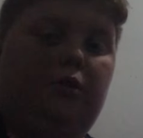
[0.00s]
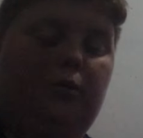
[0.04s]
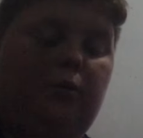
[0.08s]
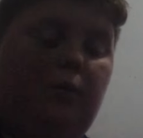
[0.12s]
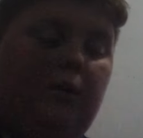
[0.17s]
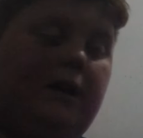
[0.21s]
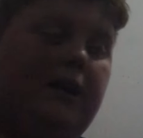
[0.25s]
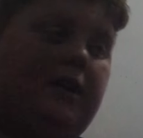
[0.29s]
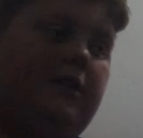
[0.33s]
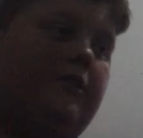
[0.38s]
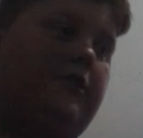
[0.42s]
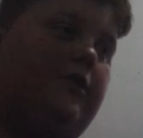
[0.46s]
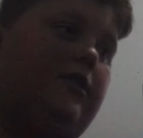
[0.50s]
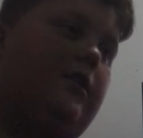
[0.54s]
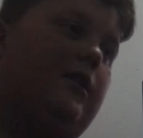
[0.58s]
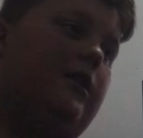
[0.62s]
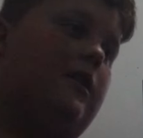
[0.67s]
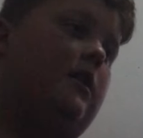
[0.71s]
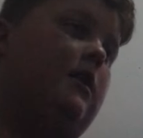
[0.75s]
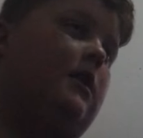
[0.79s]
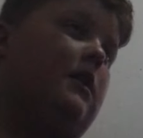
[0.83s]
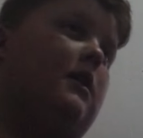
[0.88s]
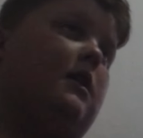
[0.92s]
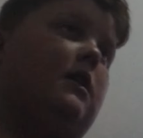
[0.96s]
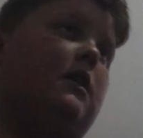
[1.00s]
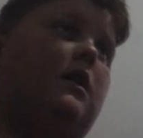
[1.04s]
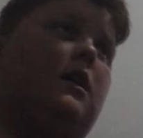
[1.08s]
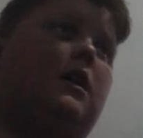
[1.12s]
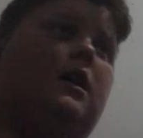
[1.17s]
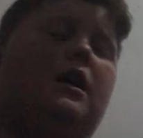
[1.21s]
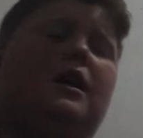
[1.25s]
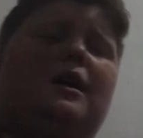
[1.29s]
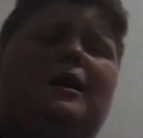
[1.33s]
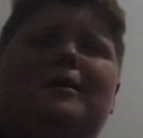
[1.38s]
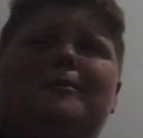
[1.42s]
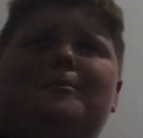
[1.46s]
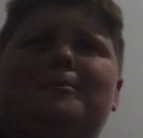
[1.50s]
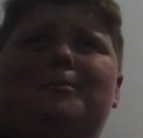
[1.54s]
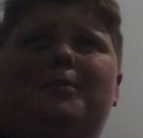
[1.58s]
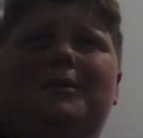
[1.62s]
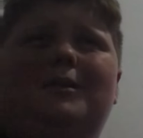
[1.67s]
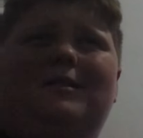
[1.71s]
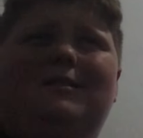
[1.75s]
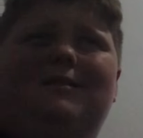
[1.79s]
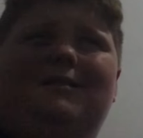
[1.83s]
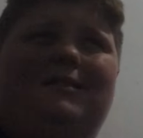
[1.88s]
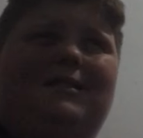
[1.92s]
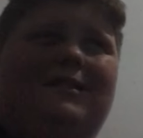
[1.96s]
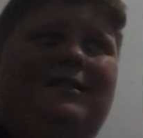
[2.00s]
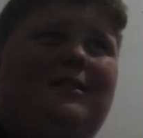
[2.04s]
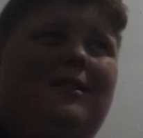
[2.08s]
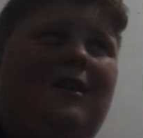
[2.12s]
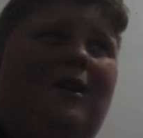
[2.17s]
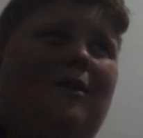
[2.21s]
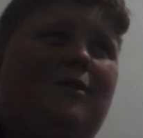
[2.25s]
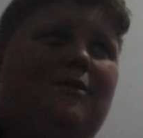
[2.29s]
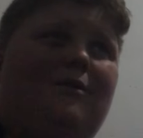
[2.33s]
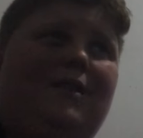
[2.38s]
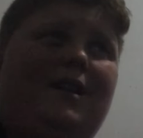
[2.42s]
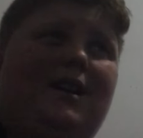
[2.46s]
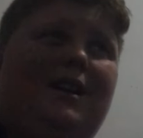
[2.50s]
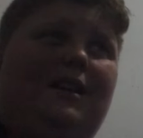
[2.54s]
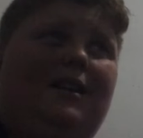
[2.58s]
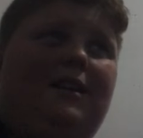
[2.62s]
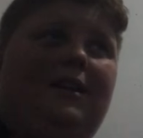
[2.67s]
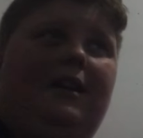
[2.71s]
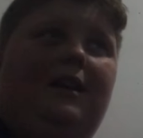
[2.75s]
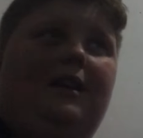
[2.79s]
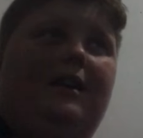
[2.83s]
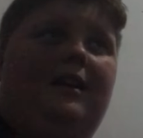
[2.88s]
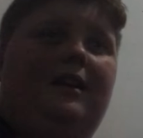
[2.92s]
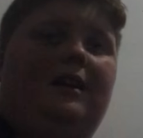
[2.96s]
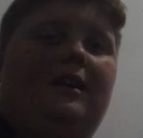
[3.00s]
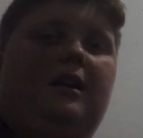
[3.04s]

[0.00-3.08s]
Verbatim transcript: Twitch, um, but not really.